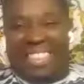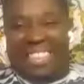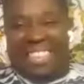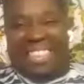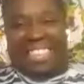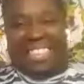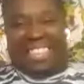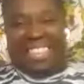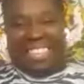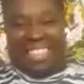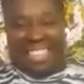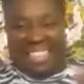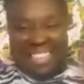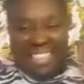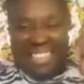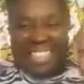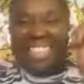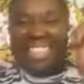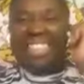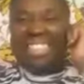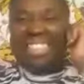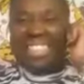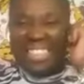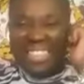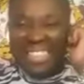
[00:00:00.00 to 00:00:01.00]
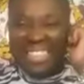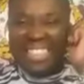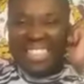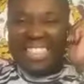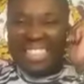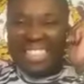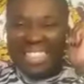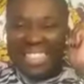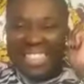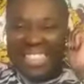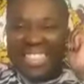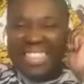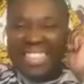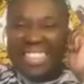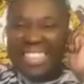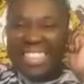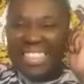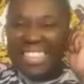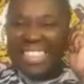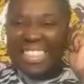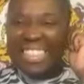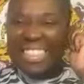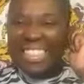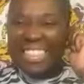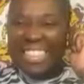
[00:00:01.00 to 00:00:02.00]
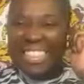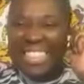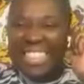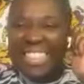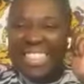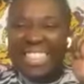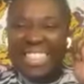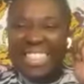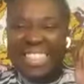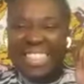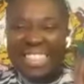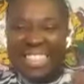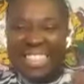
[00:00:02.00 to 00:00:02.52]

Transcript: But yeah, but you can find it on my website,